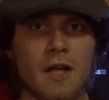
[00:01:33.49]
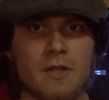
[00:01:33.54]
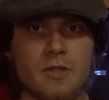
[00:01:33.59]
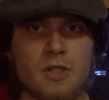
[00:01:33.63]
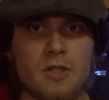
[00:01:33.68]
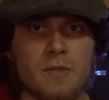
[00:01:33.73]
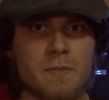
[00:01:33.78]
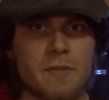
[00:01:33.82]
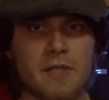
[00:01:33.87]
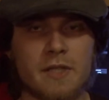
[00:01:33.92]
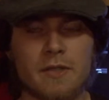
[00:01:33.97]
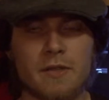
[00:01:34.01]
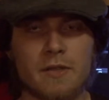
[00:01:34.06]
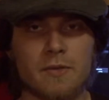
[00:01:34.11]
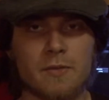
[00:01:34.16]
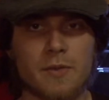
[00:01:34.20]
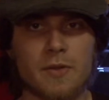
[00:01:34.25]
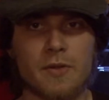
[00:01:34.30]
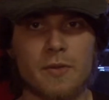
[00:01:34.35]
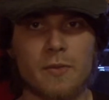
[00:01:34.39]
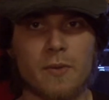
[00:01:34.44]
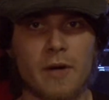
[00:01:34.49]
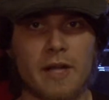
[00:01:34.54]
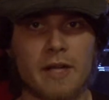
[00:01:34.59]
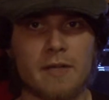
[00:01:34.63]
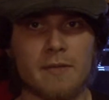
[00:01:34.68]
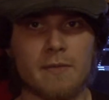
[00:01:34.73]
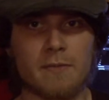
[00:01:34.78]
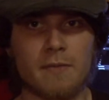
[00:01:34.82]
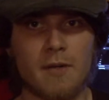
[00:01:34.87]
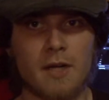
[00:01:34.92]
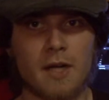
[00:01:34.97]
spiel with the
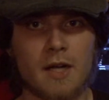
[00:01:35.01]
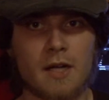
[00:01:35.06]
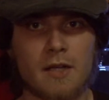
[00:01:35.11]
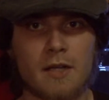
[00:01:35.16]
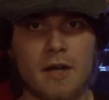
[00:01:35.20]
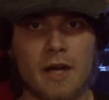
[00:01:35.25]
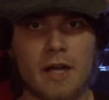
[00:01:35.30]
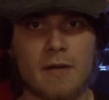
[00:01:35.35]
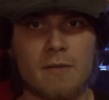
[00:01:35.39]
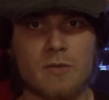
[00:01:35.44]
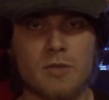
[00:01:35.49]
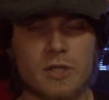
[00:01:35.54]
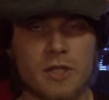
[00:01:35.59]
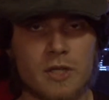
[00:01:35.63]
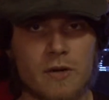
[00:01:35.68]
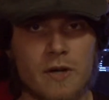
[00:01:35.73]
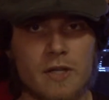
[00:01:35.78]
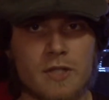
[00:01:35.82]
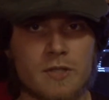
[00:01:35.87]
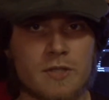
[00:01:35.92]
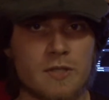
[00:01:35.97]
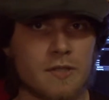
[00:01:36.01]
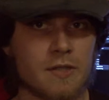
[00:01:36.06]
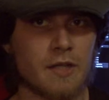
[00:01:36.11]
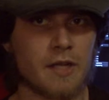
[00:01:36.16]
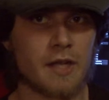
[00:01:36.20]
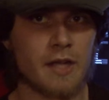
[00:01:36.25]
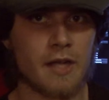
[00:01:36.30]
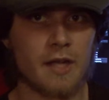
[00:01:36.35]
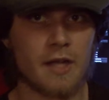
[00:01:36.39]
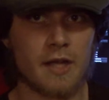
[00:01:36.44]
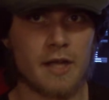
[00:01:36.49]
random item generation
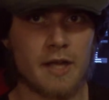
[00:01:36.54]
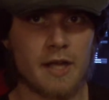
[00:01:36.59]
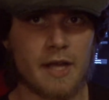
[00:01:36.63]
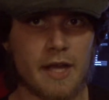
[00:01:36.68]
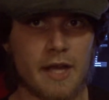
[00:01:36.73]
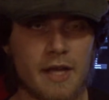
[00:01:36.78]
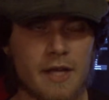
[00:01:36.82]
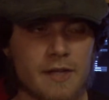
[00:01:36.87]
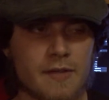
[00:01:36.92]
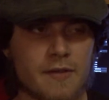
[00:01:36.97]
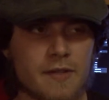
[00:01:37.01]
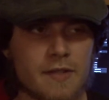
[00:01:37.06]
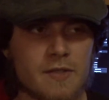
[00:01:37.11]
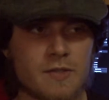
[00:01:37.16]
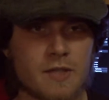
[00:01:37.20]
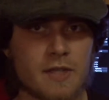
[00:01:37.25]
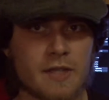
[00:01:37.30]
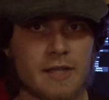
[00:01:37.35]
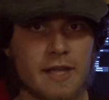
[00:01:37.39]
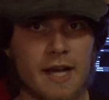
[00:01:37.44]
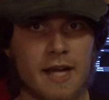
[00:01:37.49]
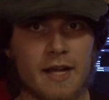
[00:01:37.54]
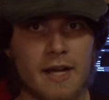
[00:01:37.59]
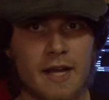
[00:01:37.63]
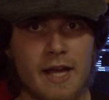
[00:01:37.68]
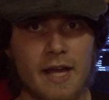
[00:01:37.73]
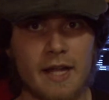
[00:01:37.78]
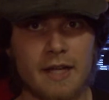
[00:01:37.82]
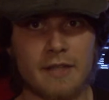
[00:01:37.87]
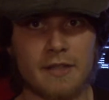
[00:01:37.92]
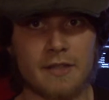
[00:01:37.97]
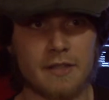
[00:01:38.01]
and things like that,
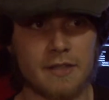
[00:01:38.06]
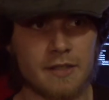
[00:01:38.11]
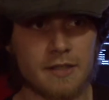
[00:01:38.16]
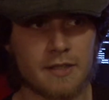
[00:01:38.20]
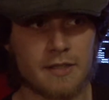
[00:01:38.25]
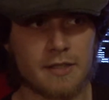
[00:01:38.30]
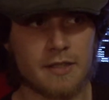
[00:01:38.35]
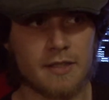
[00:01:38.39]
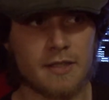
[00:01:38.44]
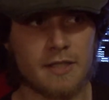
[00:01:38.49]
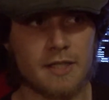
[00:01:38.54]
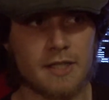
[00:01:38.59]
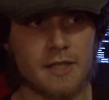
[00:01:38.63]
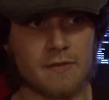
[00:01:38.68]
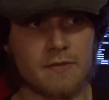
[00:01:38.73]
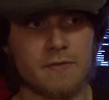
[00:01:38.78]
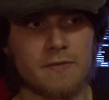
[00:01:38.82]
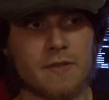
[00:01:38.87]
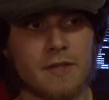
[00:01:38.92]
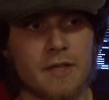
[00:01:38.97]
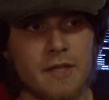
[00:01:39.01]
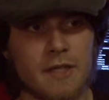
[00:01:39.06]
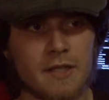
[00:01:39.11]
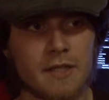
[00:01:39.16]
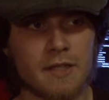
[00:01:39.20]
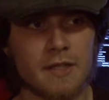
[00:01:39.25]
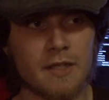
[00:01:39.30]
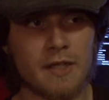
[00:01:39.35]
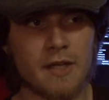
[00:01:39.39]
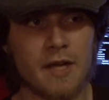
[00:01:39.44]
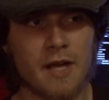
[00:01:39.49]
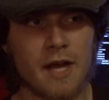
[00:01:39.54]
and if I
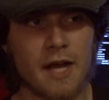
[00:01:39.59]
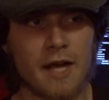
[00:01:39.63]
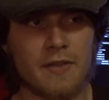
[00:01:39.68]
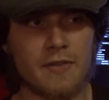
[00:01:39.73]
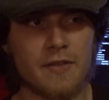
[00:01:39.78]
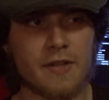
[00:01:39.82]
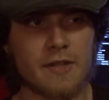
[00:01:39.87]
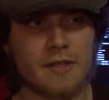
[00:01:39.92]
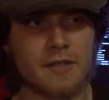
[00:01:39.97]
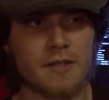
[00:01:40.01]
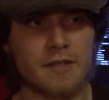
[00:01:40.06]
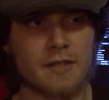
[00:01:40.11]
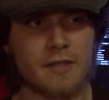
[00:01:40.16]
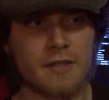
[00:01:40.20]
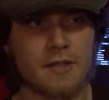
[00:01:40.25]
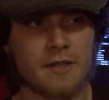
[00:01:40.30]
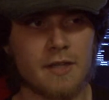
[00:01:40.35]
think